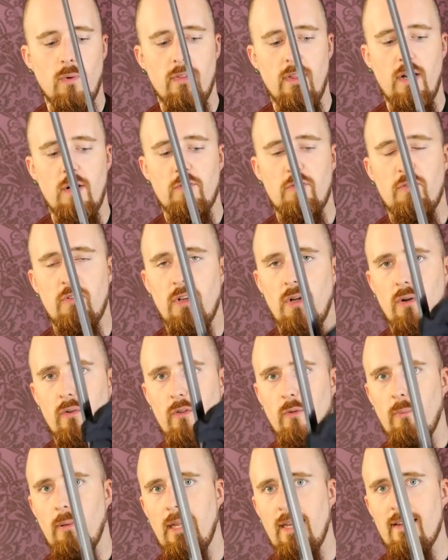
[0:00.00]
without fear of
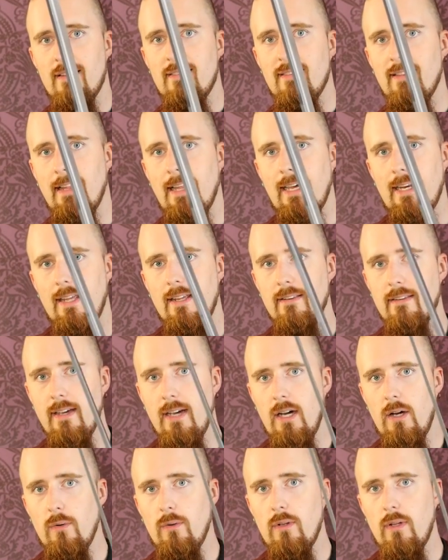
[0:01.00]
the blade sliding
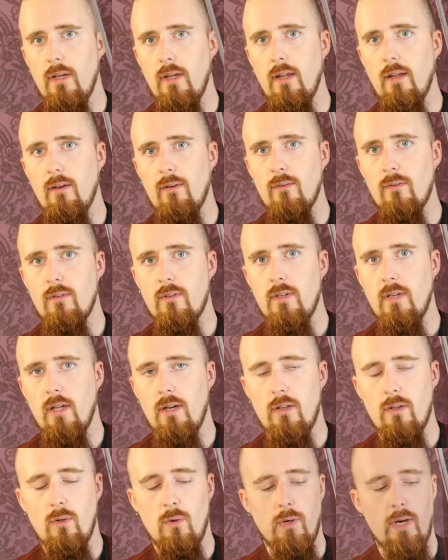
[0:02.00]
down and
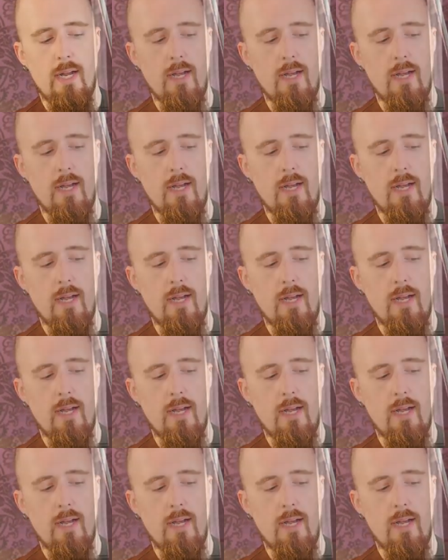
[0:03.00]
cutting your